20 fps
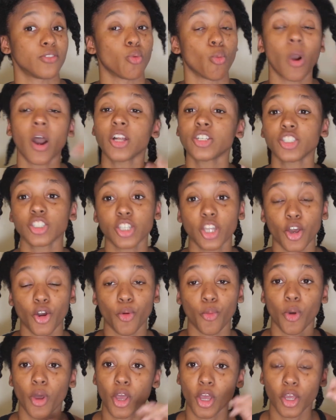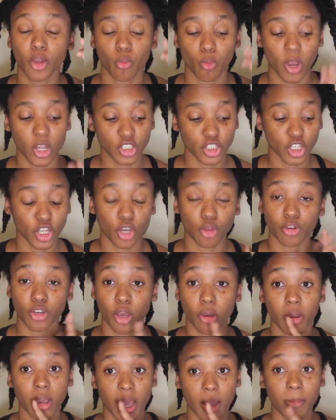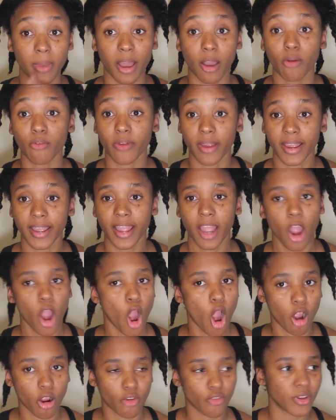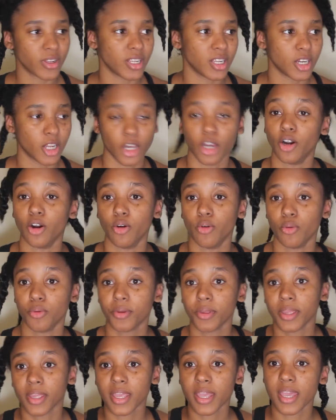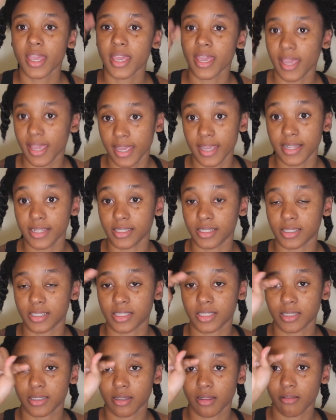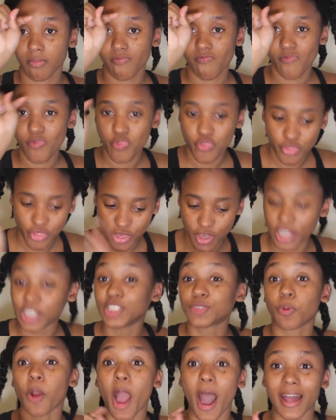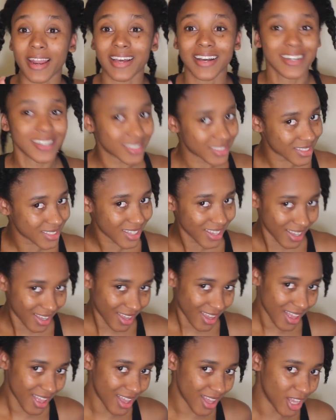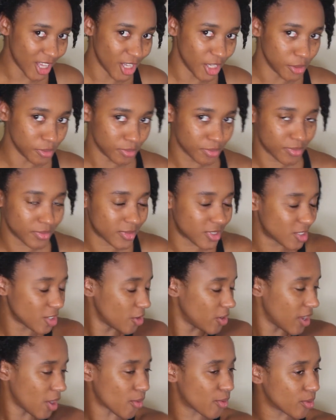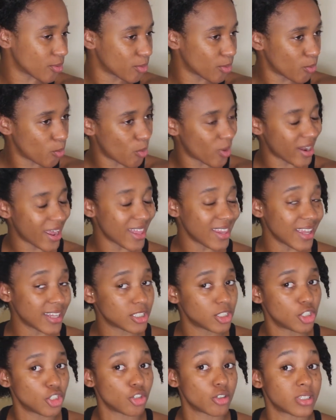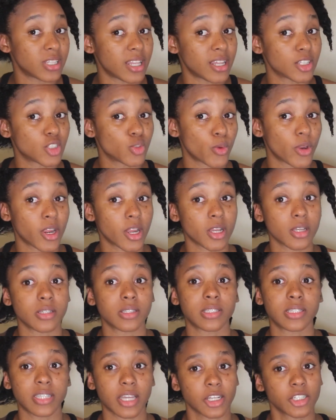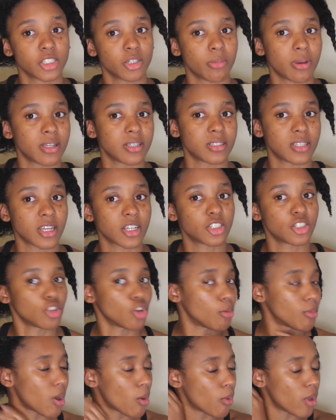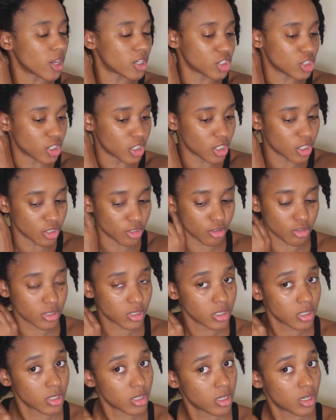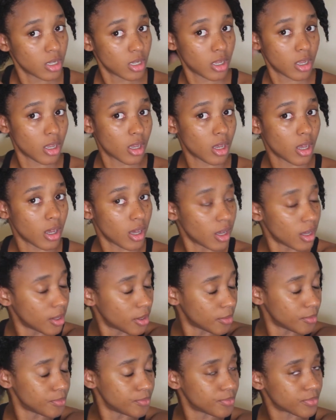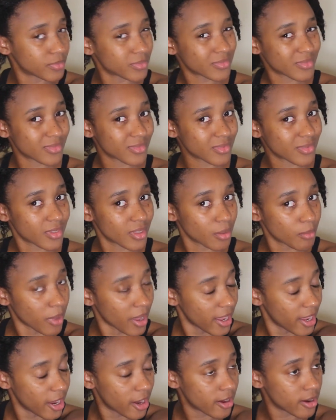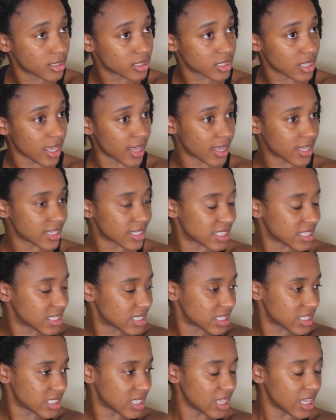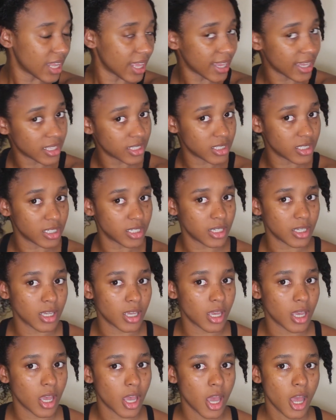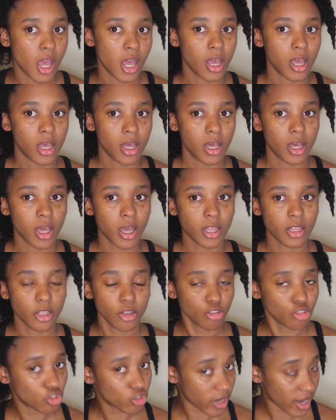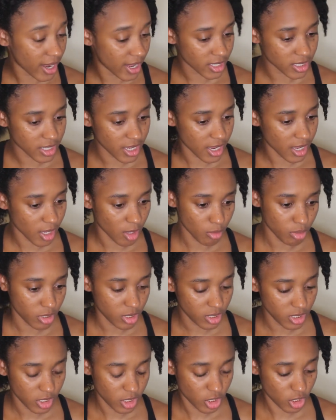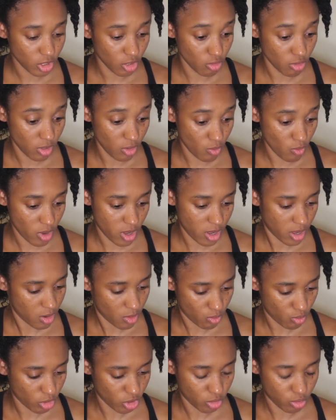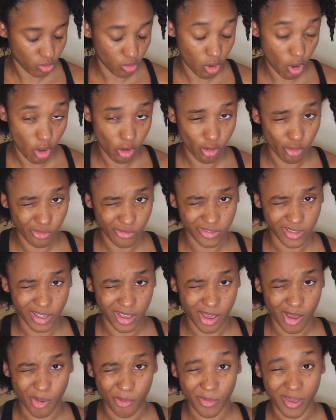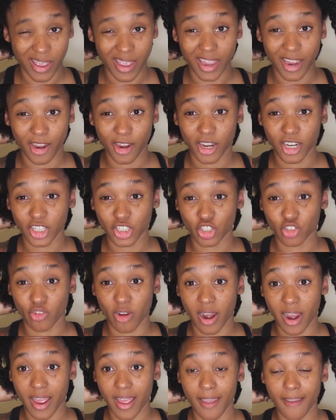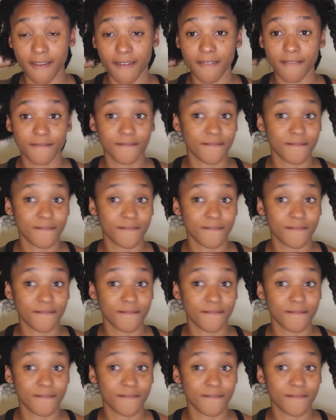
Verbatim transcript: the wash and go wash and go don't come out right I already know it's these products um, so yeah what I like to do is I like to work section by section on my wash and goes um, my hair is like slightly a little dry it's not completely soaking wet which will hopefully help my hair dry